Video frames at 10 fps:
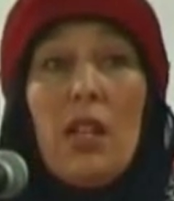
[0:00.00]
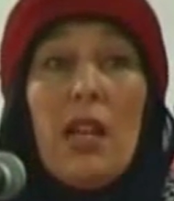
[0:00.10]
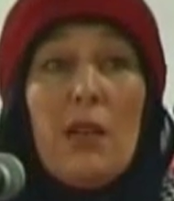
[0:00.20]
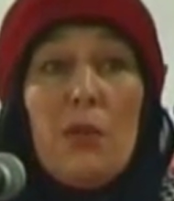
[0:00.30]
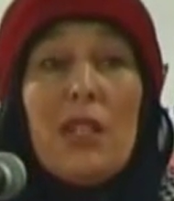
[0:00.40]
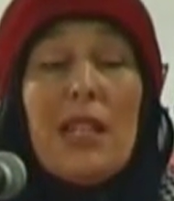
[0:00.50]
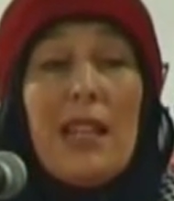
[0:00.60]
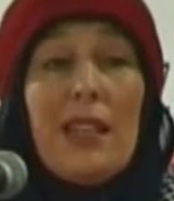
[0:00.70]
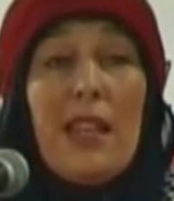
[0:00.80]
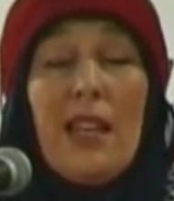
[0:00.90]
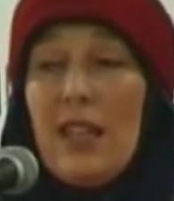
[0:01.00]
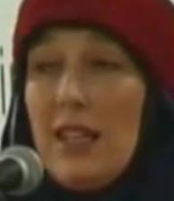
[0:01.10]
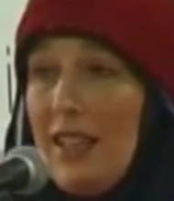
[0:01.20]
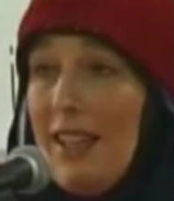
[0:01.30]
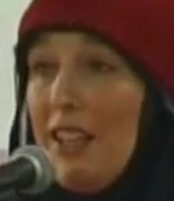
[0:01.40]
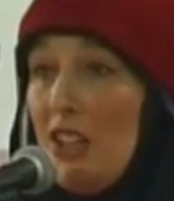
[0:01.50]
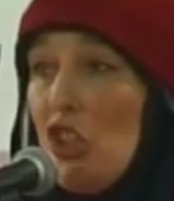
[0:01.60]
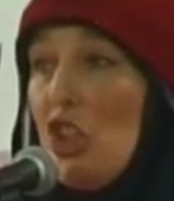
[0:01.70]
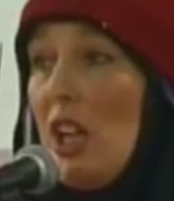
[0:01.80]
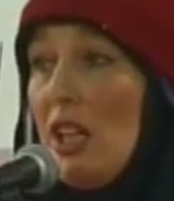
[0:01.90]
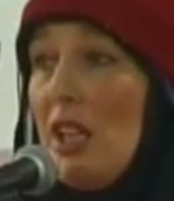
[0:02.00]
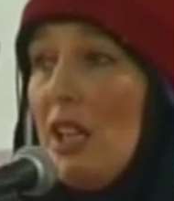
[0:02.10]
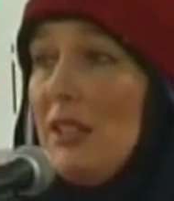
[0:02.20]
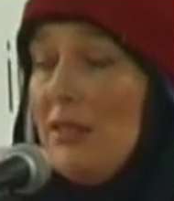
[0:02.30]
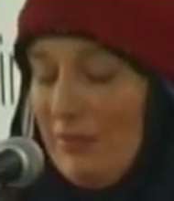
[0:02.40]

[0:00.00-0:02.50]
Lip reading: I will get there, inshallah.